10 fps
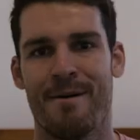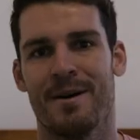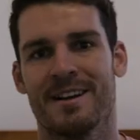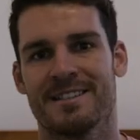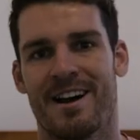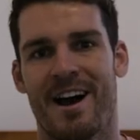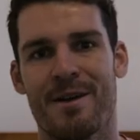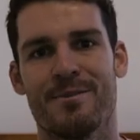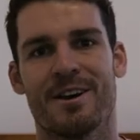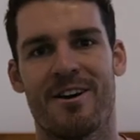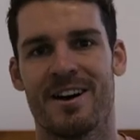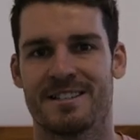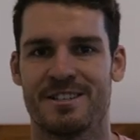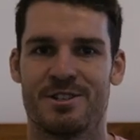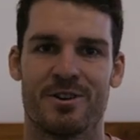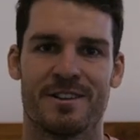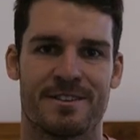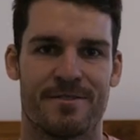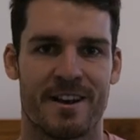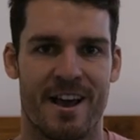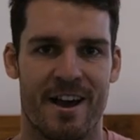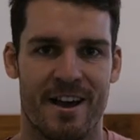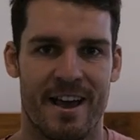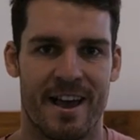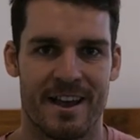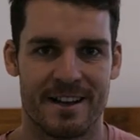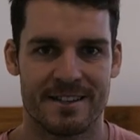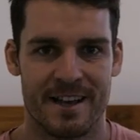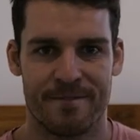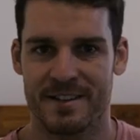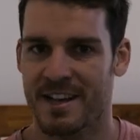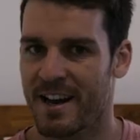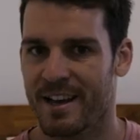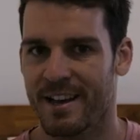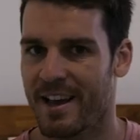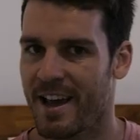But I hope you guys enjoyed this video, and if there's any,